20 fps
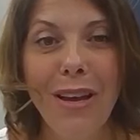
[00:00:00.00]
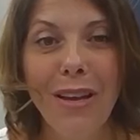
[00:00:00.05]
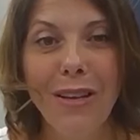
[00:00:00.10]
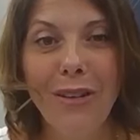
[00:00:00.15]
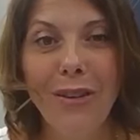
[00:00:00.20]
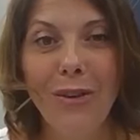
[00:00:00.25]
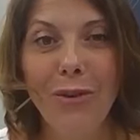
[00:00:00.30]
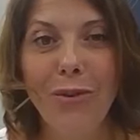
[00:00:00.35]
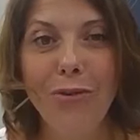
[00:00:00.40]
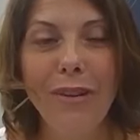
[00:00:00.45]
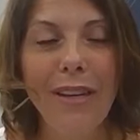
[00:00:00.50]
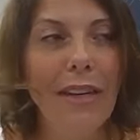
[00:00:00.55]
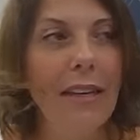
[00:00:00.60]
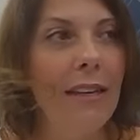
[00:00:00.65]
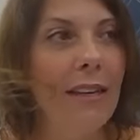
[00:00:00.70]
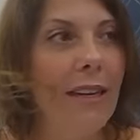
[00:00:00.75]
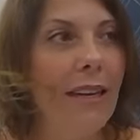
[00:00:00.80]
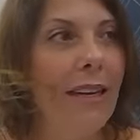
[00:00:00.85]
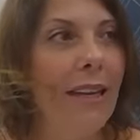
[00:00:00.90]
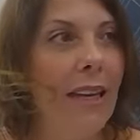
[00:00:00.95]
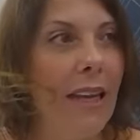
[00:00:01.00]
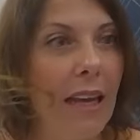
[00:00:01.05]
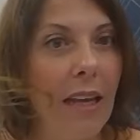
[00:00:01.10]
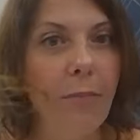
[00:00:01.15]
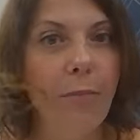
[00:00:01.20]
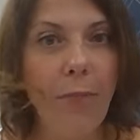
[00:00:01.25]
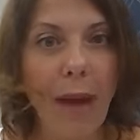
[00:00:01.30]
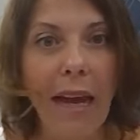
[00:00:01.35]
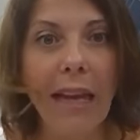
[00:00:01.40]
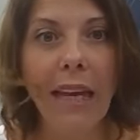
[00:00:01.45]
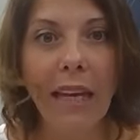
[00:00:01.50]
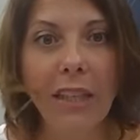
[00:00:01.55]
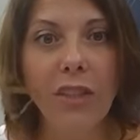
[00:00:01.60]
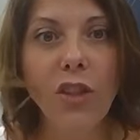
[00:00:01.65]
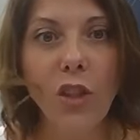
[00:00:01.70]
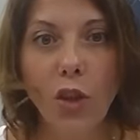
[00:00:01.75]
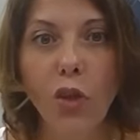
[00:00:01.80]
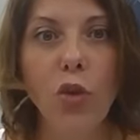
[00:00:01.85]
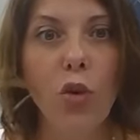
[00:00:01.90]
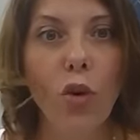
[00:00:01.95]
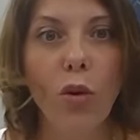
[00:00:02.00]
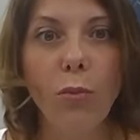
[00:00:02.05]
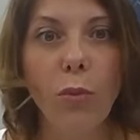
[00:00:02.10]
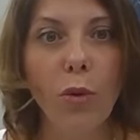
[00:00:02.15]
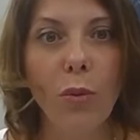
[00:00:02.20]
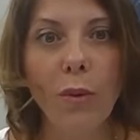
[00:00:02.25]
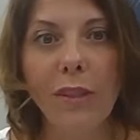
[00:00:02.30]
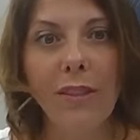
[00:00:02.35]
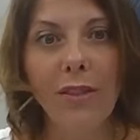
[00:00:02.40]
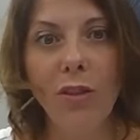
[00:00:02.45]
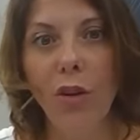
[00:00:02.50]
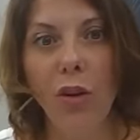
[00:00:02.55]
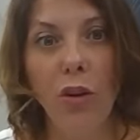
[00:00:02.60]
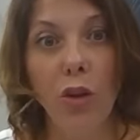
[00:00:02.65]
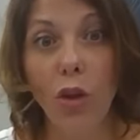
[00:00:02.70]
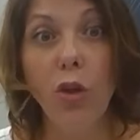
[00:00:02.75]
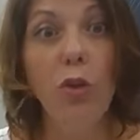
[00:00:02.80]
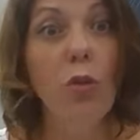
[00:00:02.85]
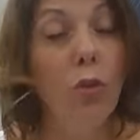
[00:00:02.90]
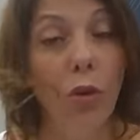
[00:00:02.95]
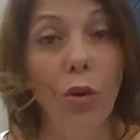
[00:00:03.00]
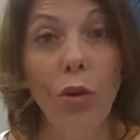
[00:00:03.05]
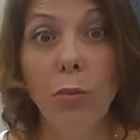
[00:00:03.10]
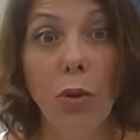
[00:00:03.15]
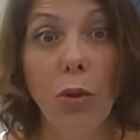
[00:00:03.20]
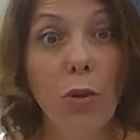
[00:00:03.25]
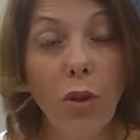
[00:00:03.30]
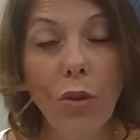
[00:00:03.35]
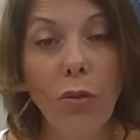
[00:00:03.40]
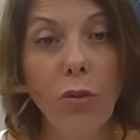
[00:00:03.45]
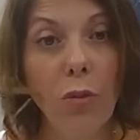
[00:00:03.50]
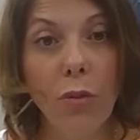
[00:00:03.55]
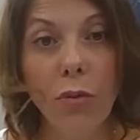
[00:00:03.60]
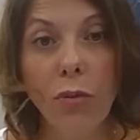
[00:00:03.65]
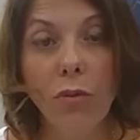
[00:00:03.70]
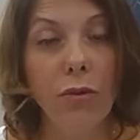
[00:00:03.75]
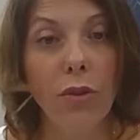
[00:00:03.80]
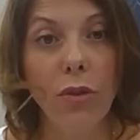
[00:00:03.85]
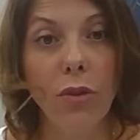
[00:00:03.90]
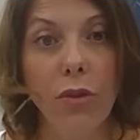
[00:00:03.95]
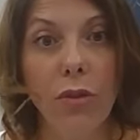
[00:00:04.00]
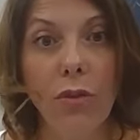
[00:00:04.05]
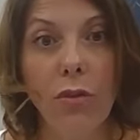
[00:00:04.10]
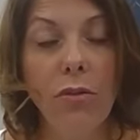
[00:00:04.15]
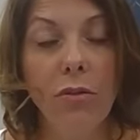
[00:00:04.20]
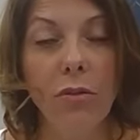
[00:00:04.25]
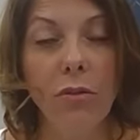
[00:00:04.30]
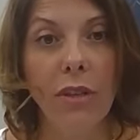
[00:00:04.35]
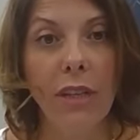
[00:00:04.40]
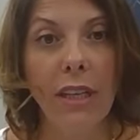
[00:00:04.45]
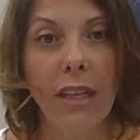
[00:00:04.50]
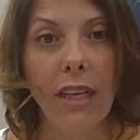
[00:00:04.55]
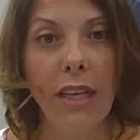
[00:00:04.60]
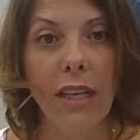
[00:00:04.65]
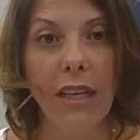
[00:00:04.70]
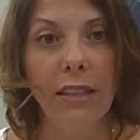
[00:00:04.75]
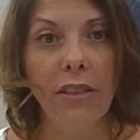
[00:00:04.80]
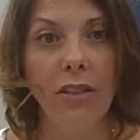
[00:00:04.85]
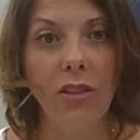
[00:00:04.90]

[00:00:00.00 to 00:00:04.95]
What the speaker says: you're back into normal. It's not a new normal. You walk through the door and it's